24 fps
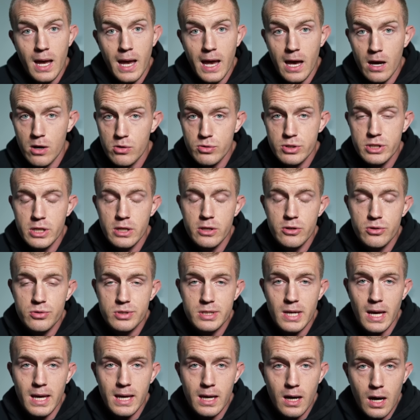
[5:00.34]
how to use
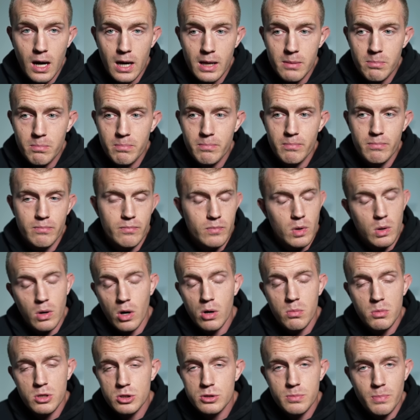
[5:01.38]
AI
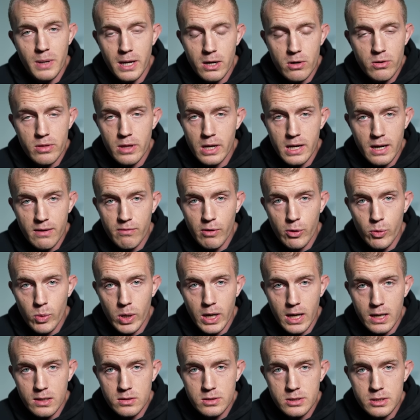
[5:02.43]
almost better than everyone
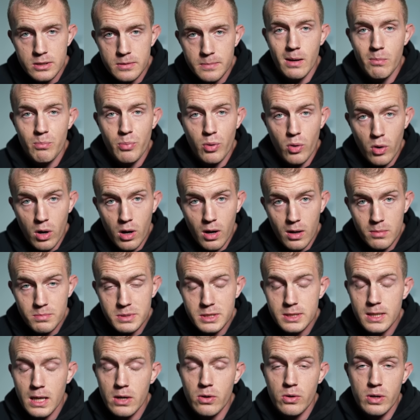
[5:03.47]
else, and
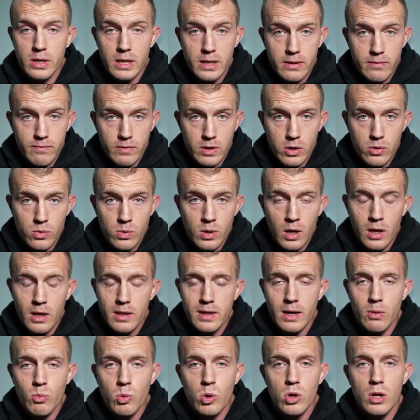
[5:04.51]
prompts that'll give you
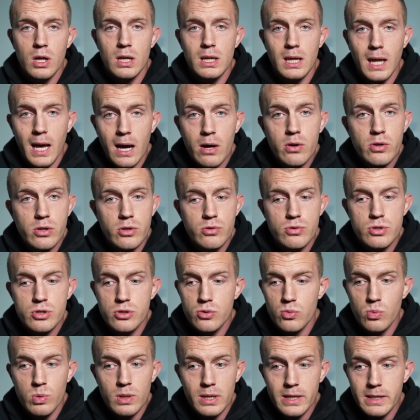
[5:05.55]
that will allow you
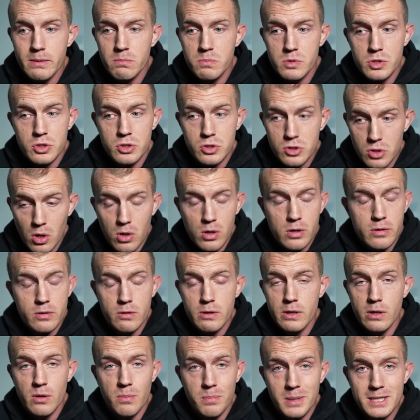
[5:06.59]
to really start
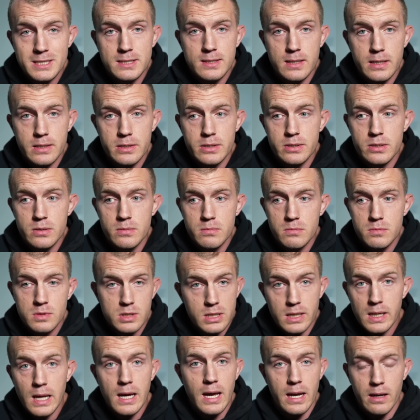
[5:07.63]
your business
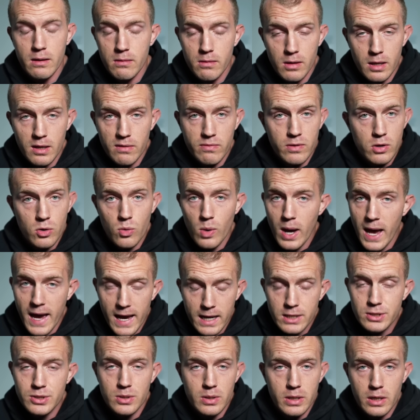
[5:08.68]
today if you
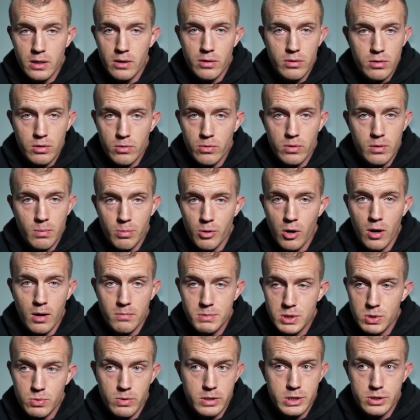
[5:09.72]
actually go through the
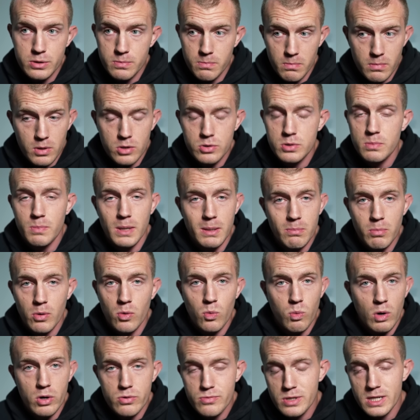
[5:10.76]
prompts, which most
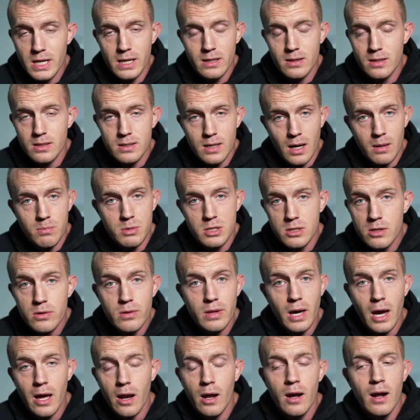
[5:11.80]
people won't take the time to do
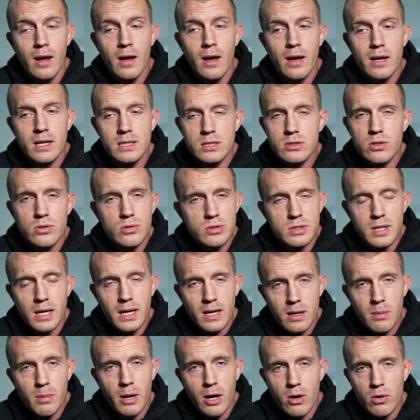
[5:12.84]
that because it'll
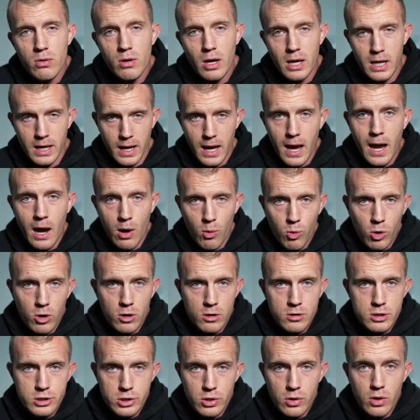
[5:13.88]
take about an
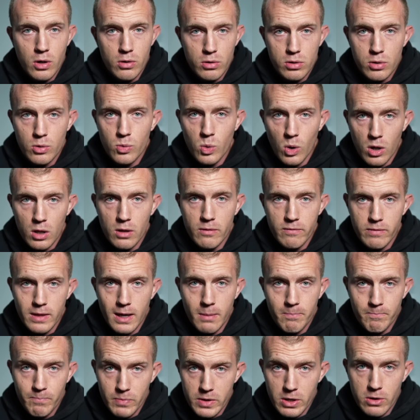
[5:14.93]
hour to go through all of
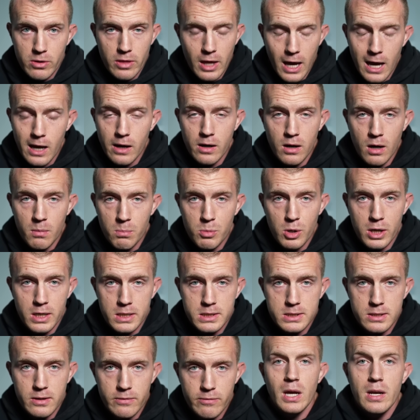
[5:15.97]
them. They're that
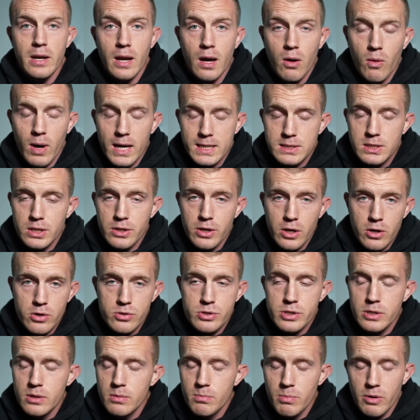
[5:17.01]
comprehensive. Now, as a
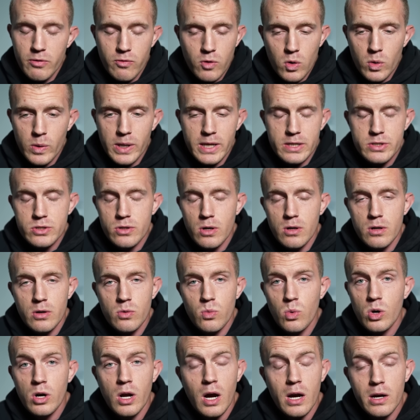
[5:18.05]
note, before we get started,
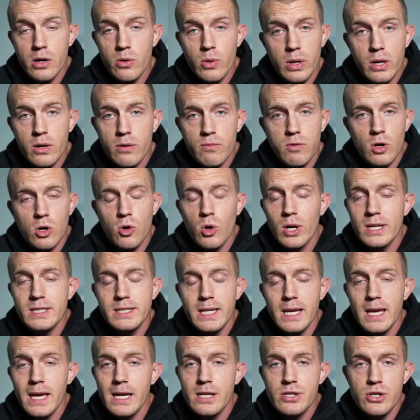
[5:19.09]
we're not going over
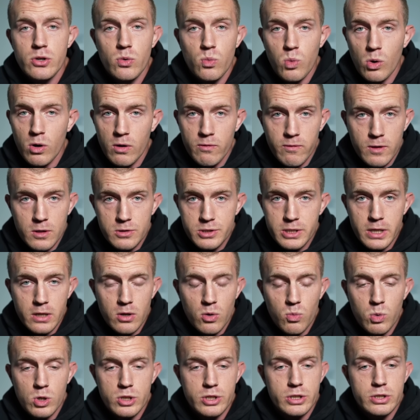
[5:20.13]
crazy agent workflows
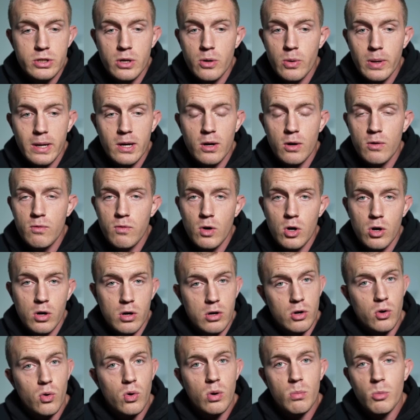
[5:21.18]
here. We're just going over
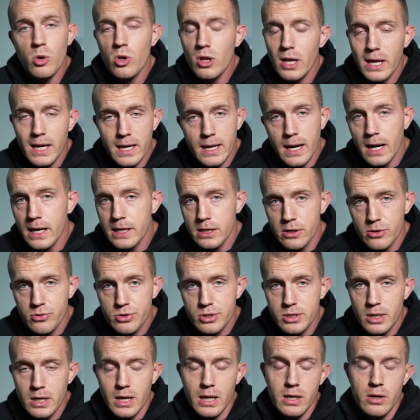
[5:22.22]
normal AI
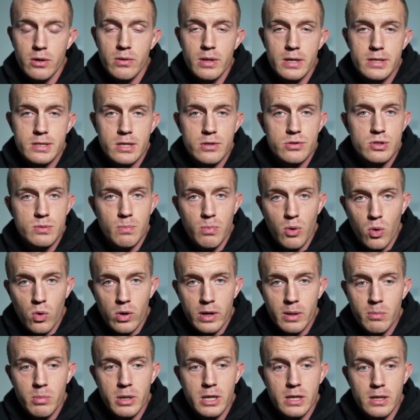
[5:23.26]
use. And I know that sounds
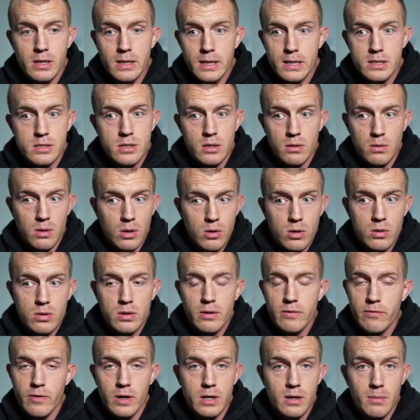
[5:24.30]
boring, but you need to learn
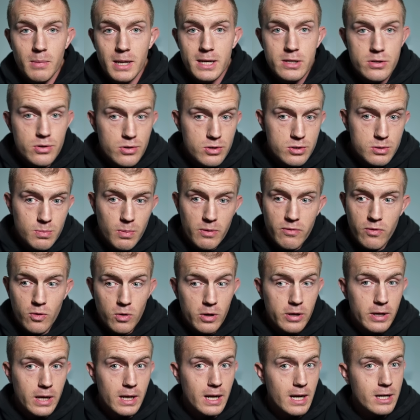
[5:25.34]
the fundamentals
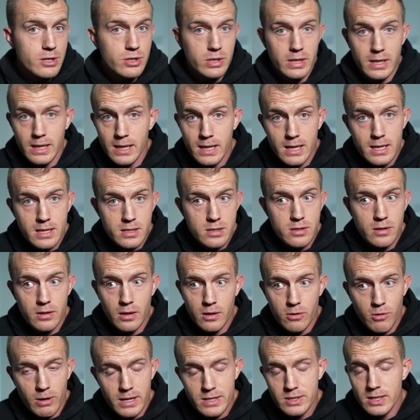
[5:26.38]
before you can actually get into
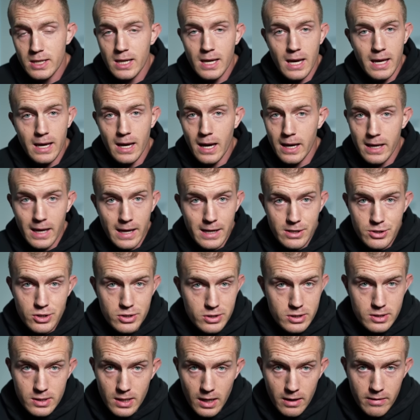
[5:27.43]
the crazy AI
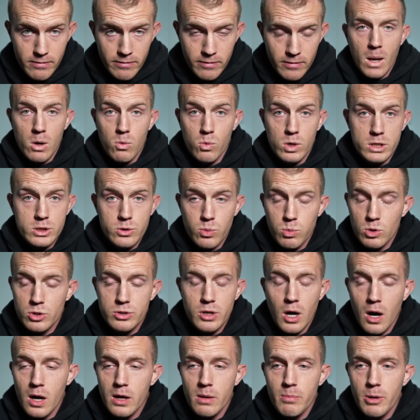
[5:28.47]
agent stuff, which we'll
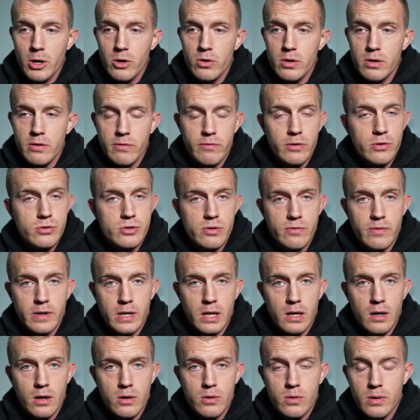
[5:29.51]
talk about in a future
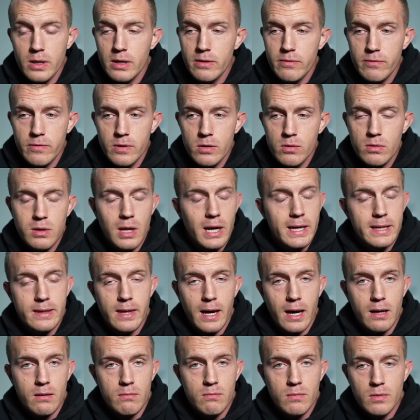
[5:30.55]
video if you'd like
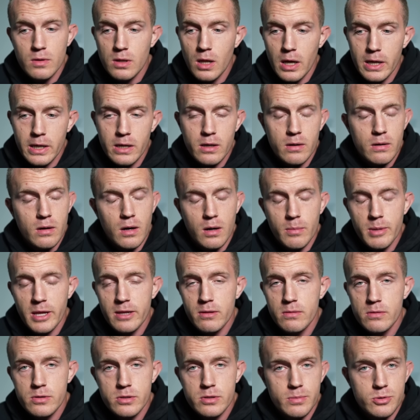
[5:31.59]
that. Like,
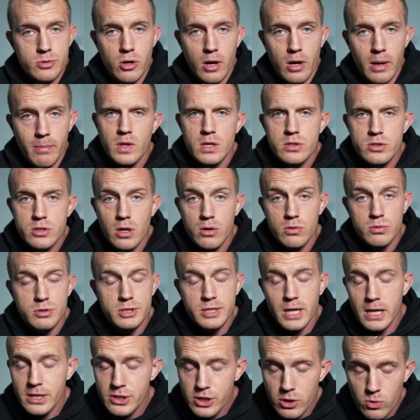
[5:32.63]
comment, subscribe. So
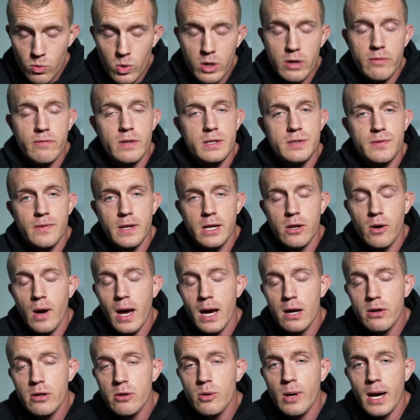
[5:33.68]
section 1 of this video,
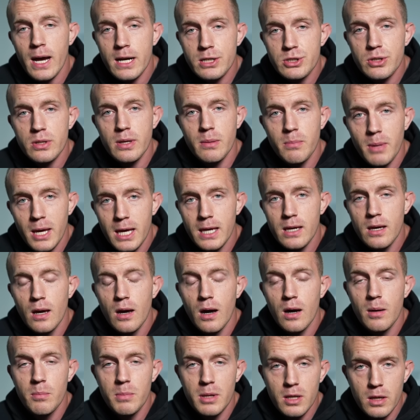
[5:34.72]
how do you actually make
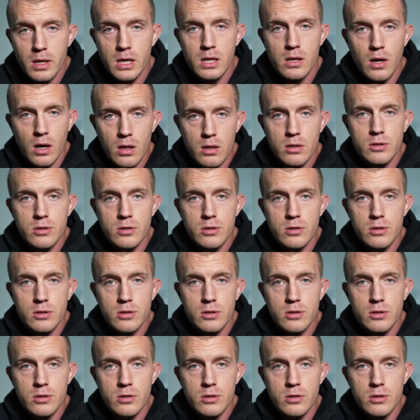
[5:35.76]
$1 million